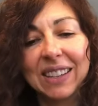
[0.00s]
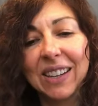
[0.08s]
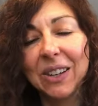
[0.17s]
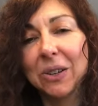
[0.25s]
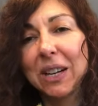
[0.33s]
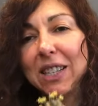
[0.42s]

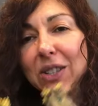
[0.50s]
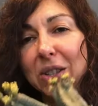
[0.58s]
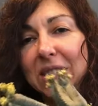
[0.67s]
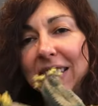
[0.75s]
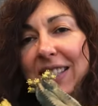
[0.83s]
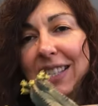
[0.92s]
All right, so
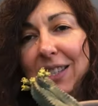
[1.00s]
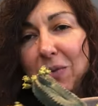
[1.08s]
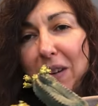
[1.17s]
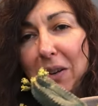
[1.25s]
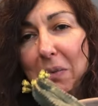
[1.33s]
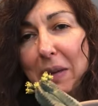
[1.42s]
this is
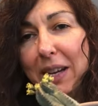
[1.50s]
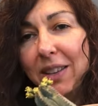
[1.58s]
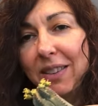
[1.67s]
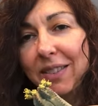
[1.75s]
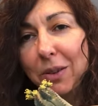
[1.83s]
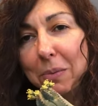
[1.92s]
one of my
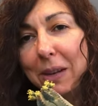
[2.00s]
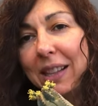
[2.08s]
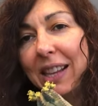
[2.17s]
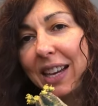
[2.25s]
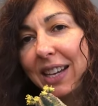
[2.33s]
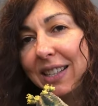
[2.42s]

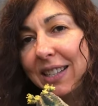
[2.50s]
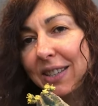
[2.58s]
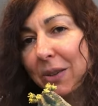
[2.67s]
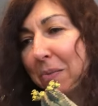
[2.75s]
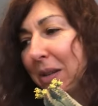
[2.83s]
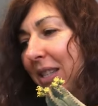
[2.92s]
tubiglans,
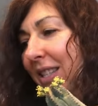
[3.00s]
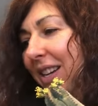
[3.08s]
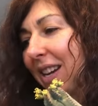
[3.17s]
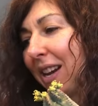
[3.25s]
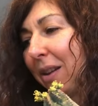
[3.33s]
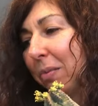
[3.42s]

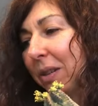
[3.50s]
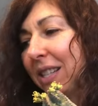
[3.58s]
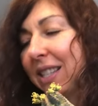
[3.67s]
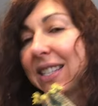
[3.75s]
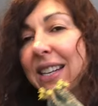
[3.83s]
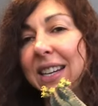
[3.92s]
obesa
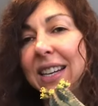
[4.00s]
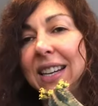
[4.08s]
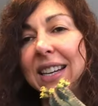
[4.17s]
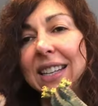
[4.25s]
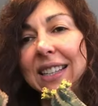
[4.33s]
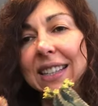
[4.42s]
hybrids.
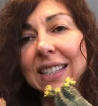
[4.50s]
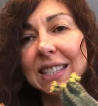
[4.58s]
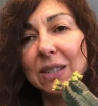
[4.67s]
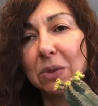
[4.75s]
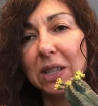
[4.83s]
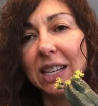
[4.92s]

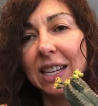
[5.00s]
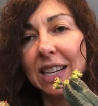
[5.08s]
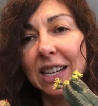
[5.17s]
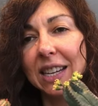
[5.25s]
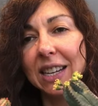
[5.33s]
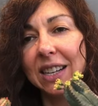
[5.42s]
This one
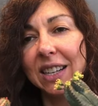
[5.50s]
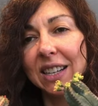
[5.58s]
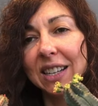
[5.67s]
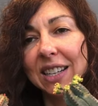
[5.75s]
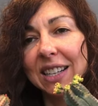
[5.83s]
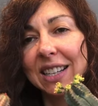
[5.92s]

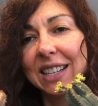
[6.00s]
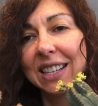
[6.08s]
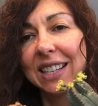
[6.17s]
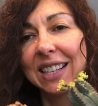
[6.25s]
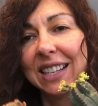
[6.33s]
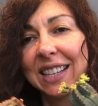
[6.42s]
here.
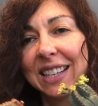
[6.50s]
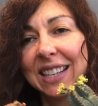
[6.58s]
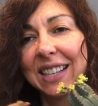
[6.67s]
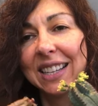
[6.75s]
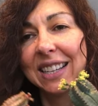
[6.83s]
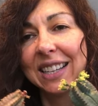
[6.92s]

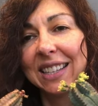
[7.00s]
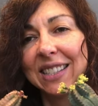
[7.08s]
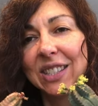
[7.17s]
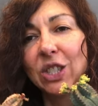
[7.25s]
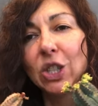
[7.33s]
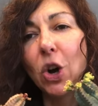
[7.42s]

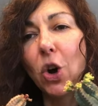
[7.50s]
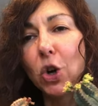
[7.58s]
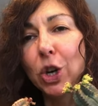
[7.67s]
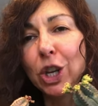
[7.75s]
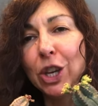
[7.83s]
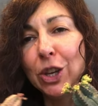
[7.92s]

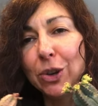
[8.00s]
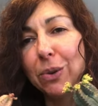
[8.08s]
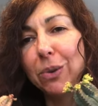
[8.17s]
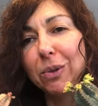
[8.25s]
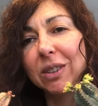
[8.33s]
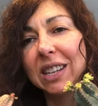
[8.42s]
So
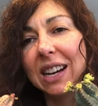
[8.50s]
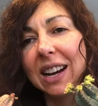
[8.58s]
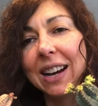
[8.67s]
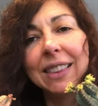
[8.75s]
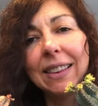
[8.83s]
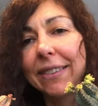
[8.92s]
cute.
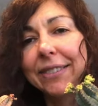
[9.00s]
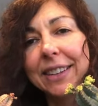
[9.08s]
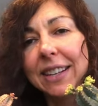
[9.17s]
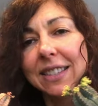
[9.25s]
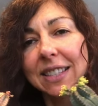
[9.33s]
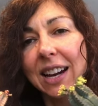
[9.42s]
I love
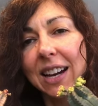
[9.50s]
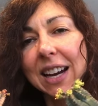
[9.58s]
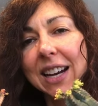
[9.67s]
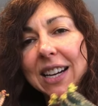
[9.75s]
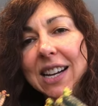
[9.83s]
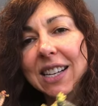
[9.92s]
these
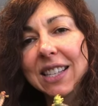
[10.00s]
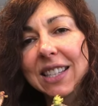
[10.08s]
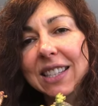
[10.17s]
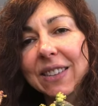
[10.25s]
guys.